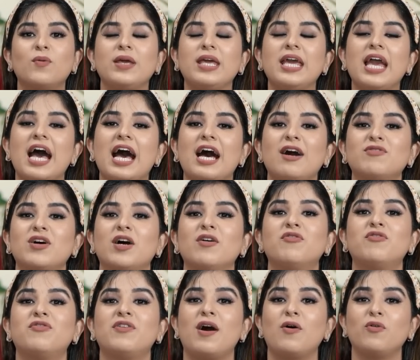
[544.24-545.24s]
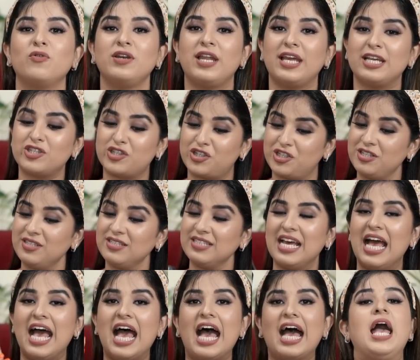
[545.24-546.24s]
we have a foundation,
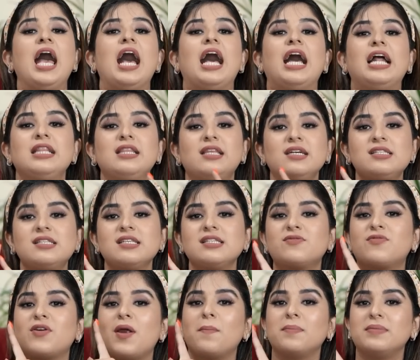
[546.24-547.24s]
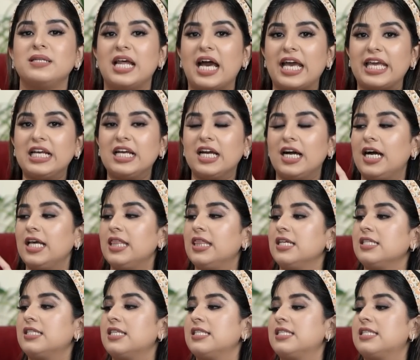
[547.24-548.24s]
and this is from NYKAA.
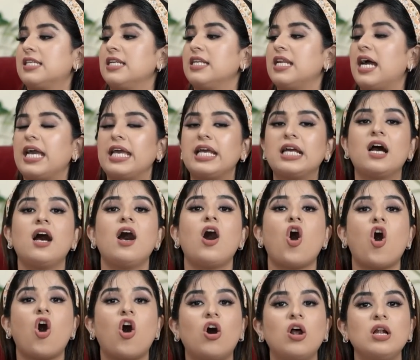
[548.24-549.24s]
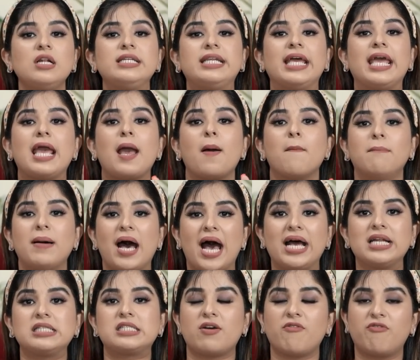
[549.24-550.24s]
This is the NYKAA All Day
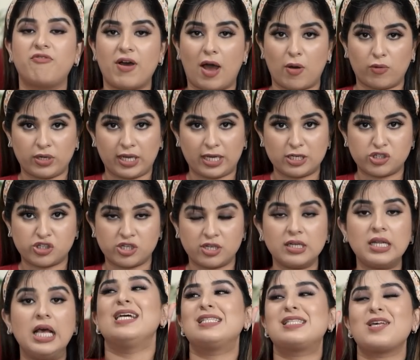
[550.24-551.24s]
Matte Foundation.